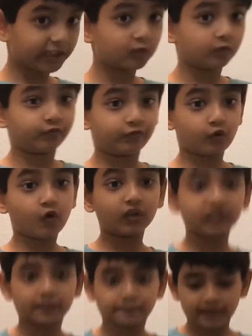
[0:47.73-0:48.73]
to
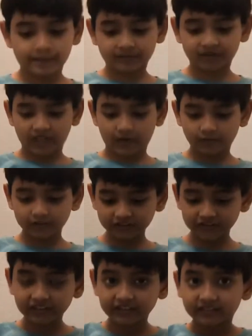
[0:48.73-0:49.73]
fold the paper towels
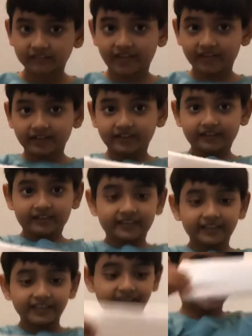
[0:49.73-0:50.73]
like
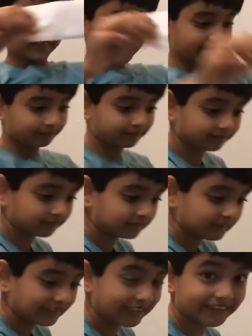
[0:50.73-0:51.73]
this.
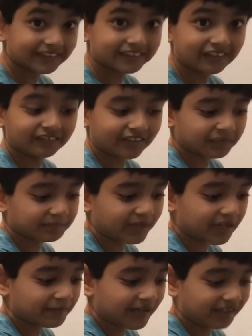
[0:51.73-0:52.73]
Let's start the
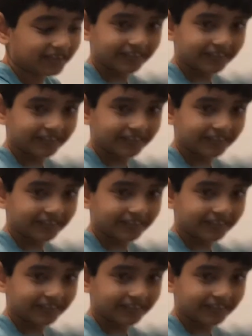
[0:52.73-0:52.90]
experiment.